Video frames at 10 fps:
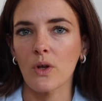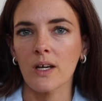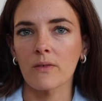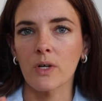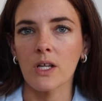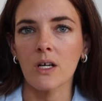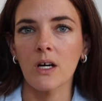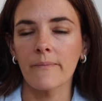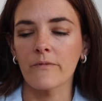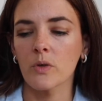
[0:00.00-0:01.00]
like one of the
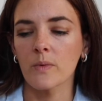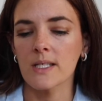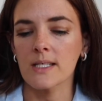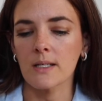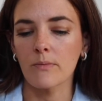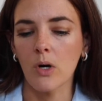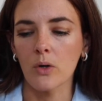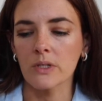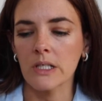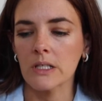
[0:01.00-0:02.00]
comfort ones that are
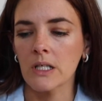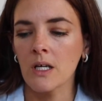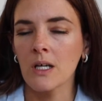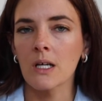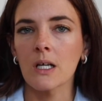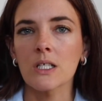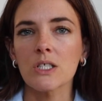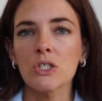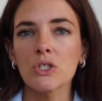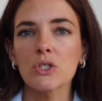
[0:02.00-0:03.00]
molded.
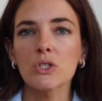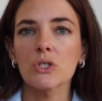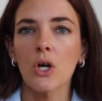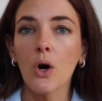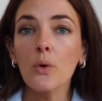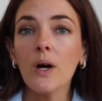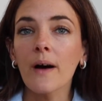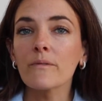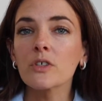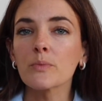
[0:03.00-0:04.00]
It's so
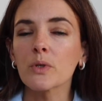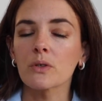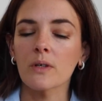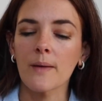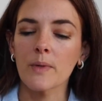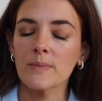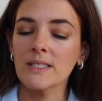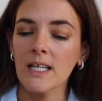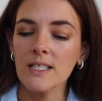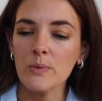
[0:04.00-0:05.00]
comfortable. I'm
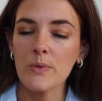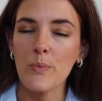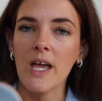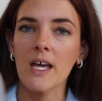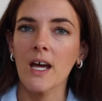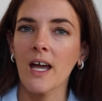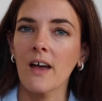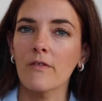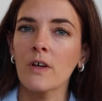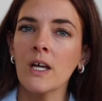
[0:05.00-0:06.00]
obsessed with Bared. I
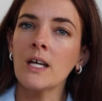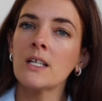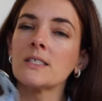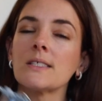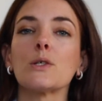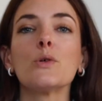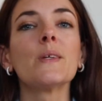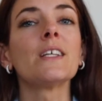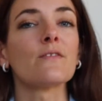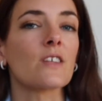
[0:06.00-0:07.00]
have so
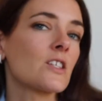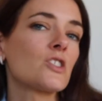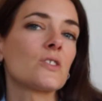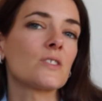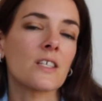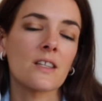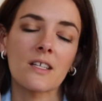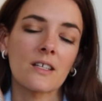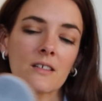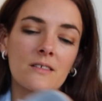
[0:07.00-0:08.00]
many of their shoes. I
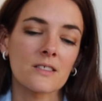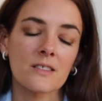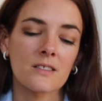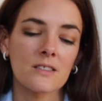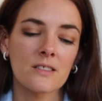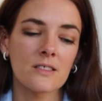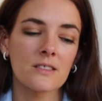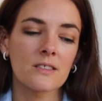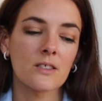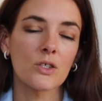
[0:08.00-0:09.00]
think they're just
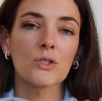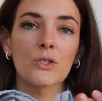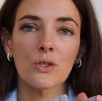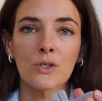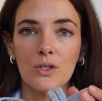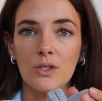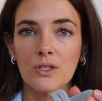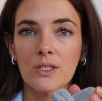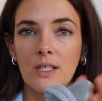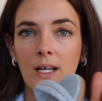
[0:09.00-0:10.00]
so, so
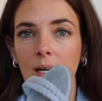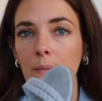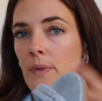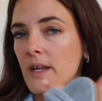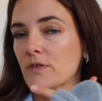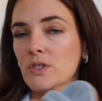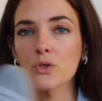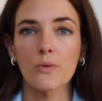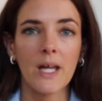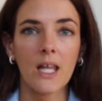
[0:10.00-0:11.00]
good. Um, if you
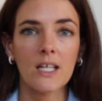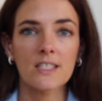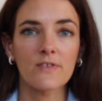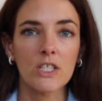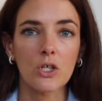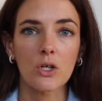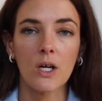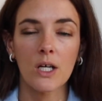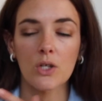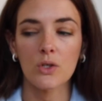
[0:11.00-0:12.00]
saw my last video,
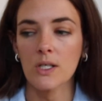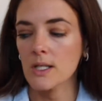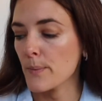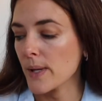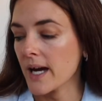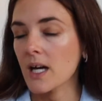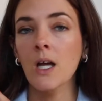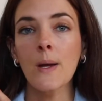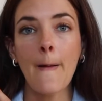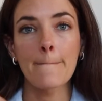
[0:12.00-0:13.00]
included the black
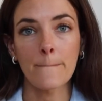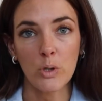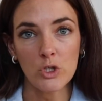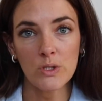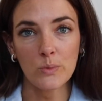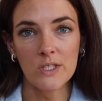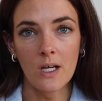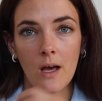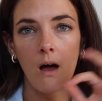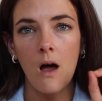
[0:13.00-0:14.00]
boots, which
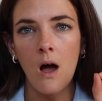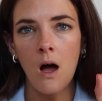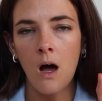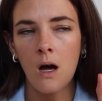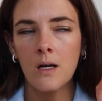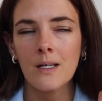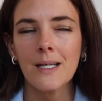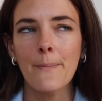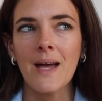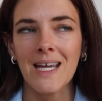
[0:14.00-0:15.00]
are oh,
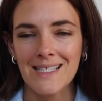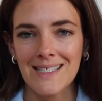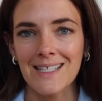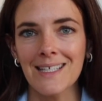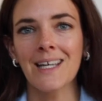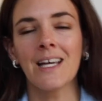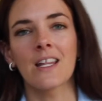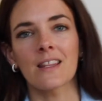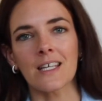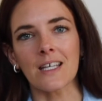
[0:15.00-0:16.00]
amazing.
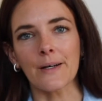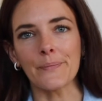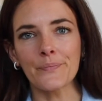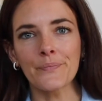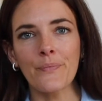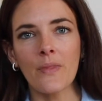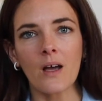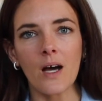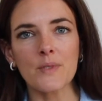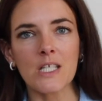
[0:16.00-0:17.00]
The um,
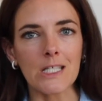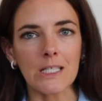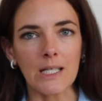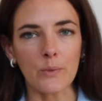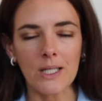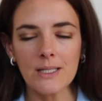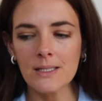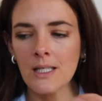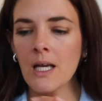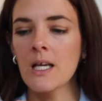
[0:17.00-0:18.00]
up to the knee
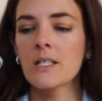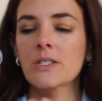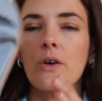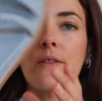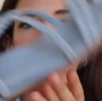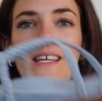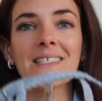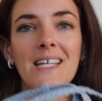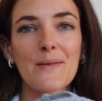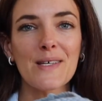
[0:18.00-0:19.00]
ones. So
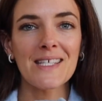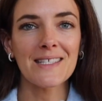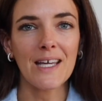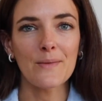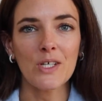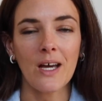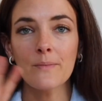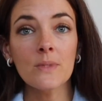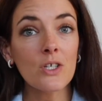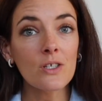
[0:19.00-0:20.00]
these came at the same
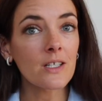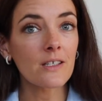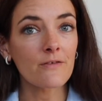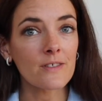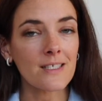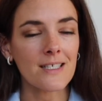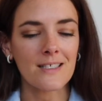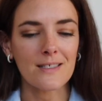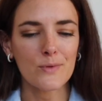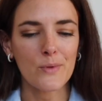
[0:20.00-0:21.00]
time. Totally different
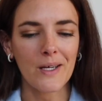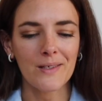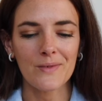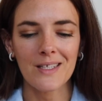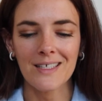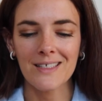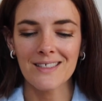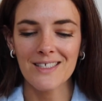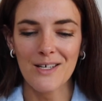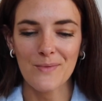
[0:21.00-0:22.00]
seasons we're working with here
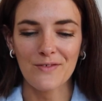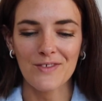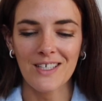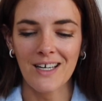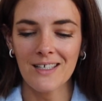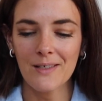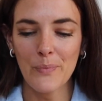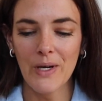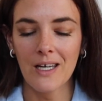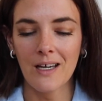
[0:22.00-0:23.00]
in terms of styling,
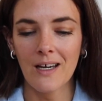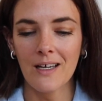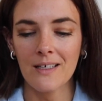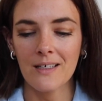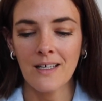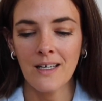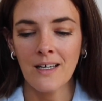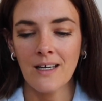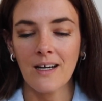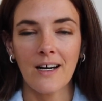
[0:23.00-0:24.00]
but I
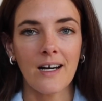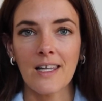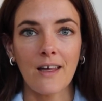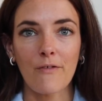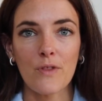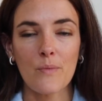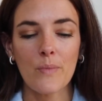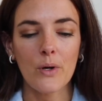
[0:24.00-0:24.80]
uh, love them